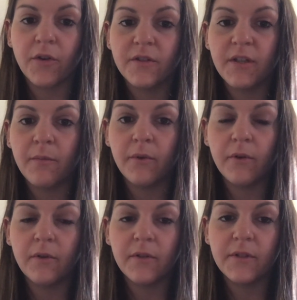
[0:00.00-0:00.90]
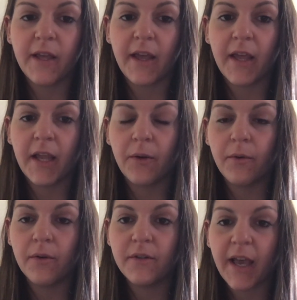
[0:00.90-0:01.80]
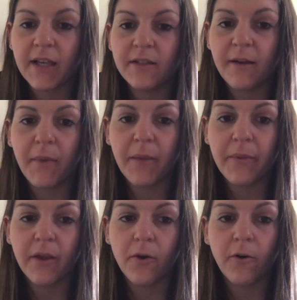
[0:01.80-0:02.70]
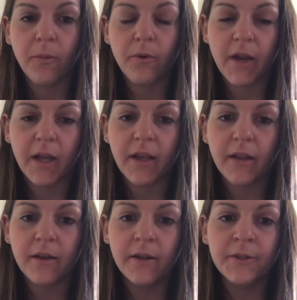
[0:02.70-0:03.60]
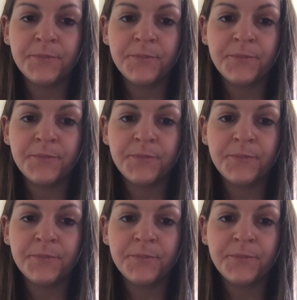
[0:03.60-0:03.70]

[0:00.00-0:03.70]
your symbols and text that might be incorporated.